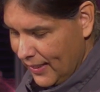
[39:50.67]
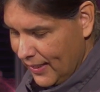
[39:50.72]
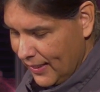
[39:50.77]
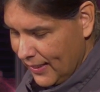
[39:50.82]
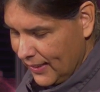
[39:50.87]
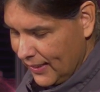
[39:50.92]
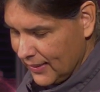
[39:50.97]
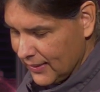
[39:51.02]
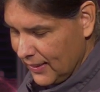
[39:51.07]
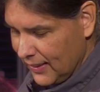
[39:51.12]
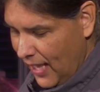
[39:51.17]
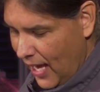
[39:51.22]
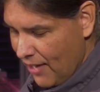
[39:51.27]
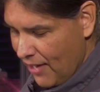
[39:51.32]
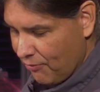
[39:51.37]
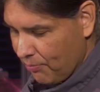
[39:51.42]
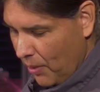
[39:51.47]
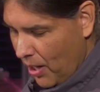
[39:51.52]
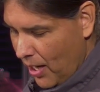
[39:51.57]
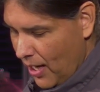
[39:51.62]
and His
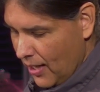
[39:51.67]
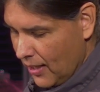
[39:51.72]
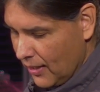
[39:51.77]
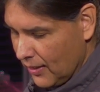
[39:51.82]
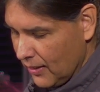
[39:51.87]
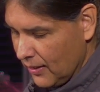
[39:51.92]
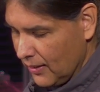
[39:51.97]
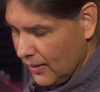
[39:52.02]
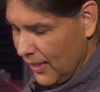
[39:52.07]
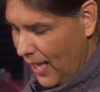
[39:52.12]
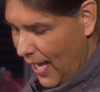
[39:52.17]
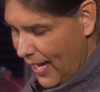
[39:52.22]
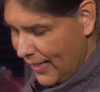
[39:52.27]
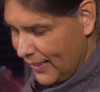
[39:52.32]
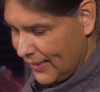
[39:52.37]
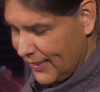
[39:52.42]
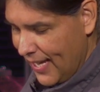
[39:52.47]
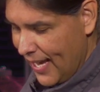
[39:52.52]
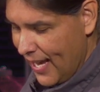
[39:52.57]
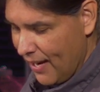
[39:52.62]
life brought
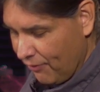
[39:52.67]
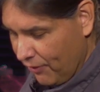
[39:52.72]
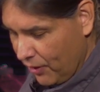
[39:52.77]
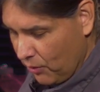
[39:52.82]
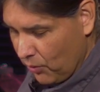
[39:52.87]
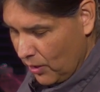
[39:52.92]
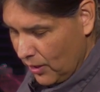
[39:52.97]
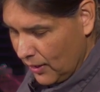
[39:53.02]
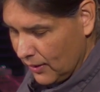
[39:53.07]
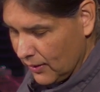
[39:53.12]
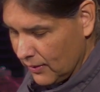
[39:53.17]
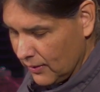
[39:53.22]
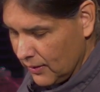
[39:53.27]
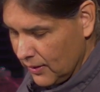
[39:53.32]
light to everyone.